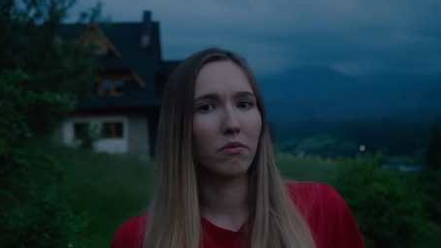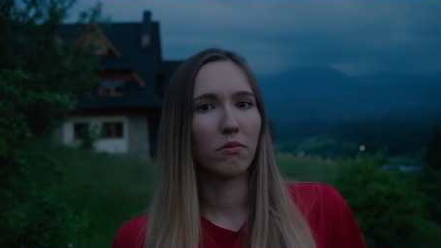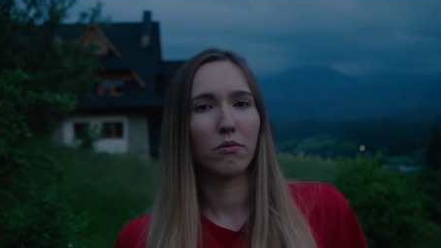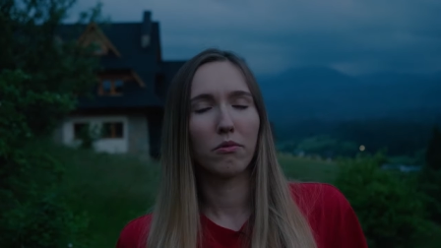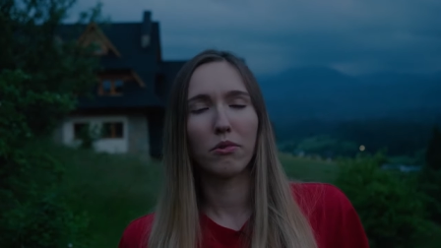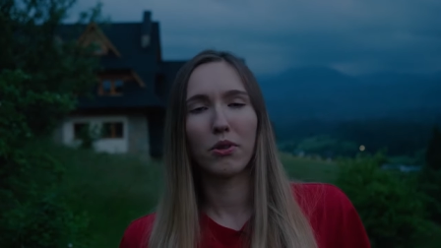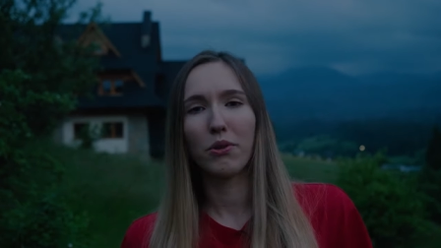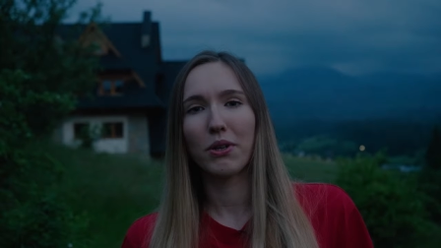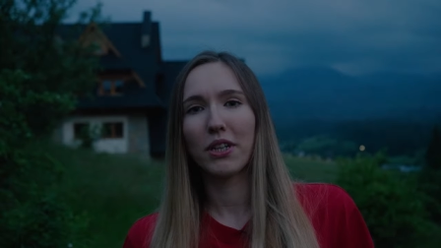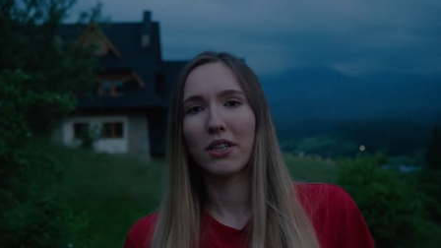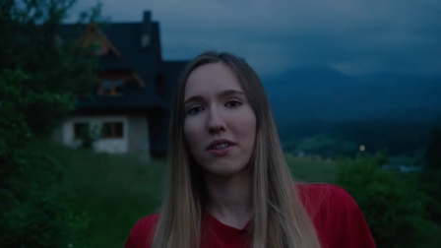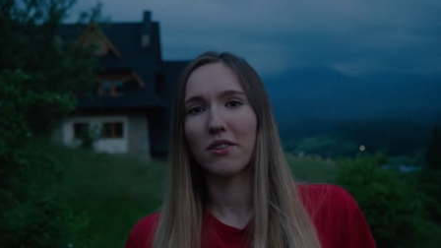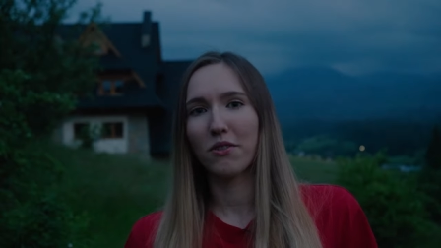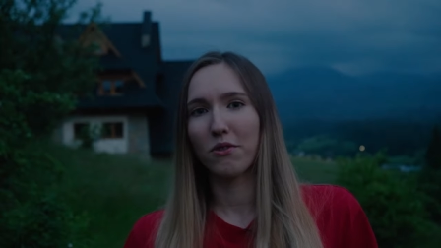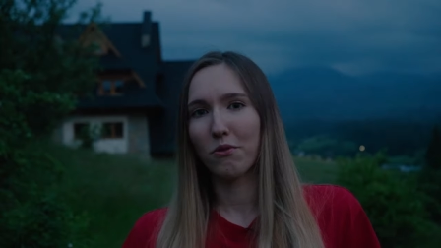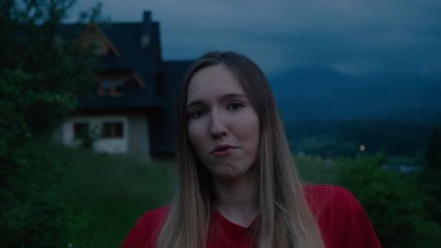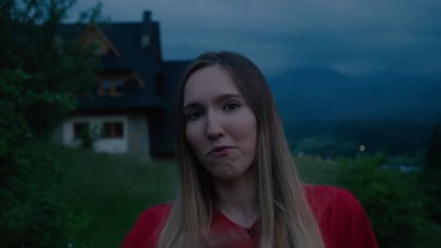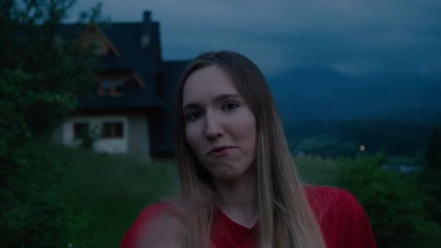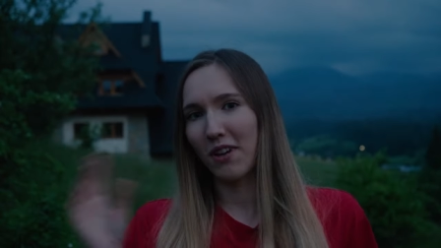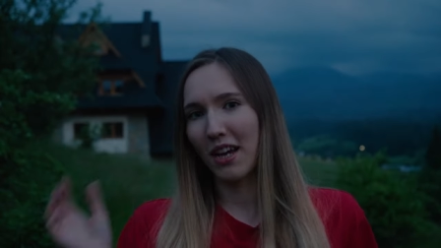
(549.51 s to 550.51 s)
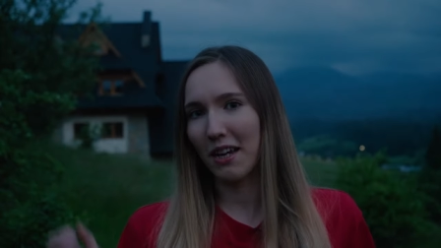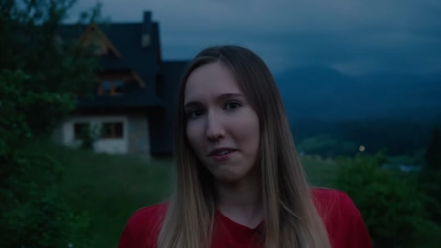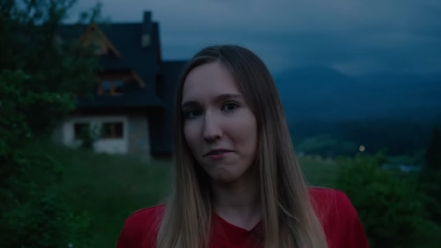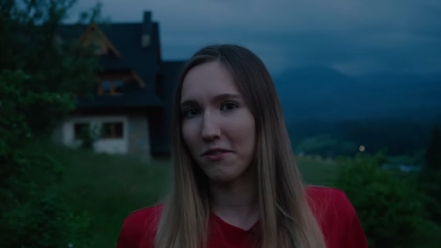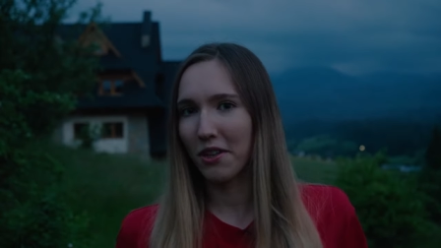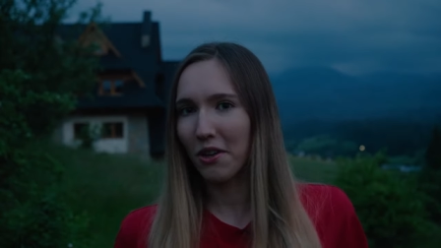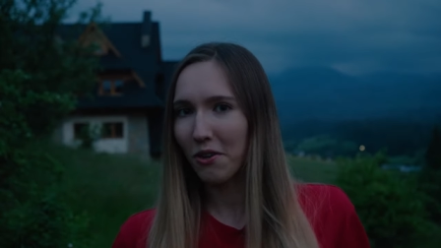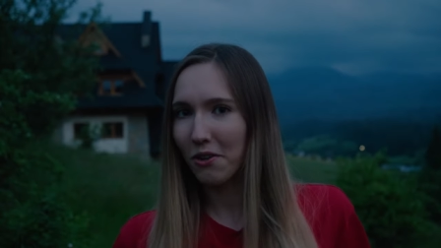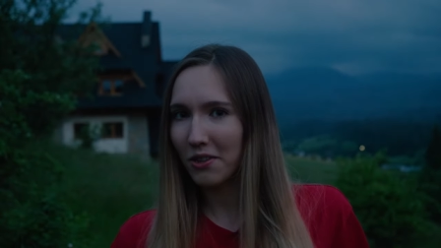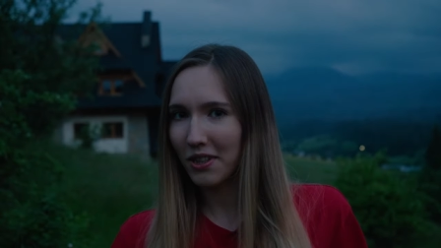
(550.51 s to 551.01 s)
we will survive
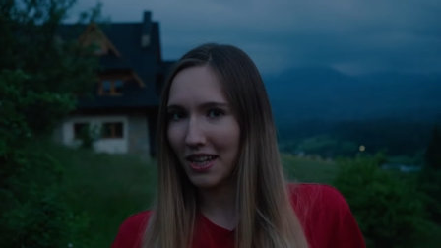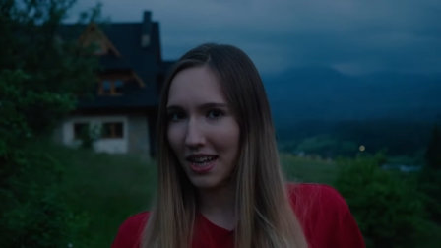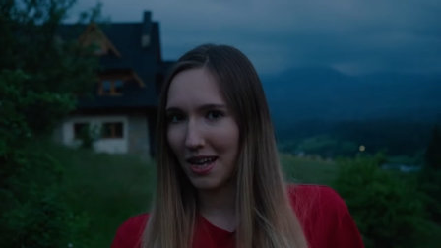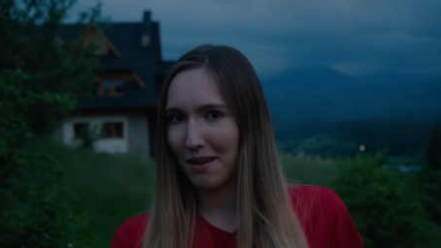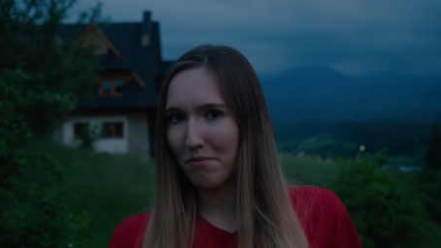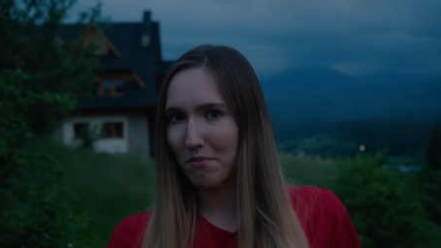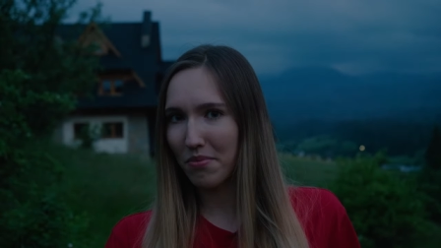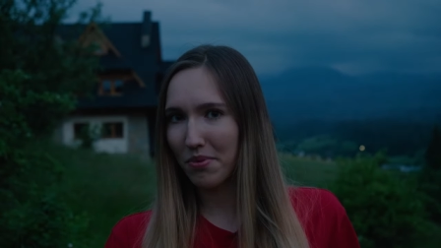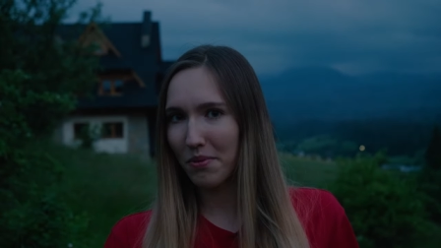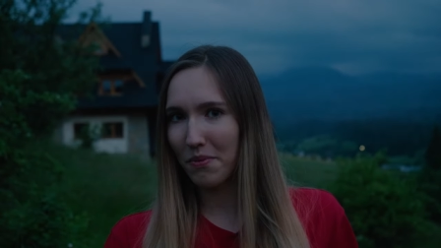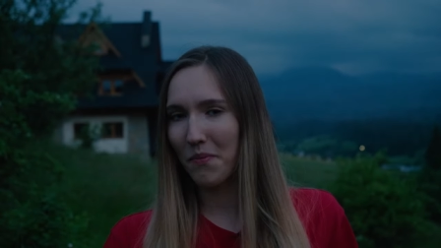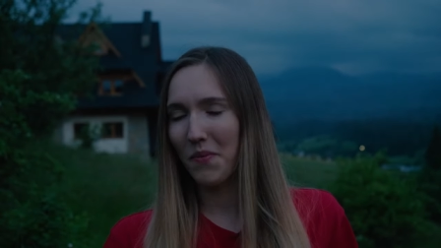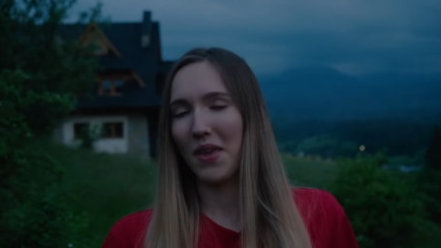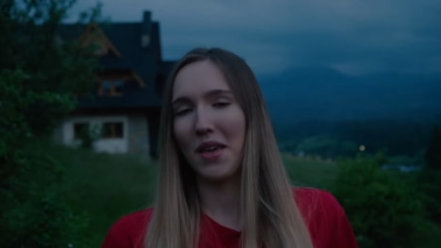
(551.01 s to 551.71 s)
the whole camp,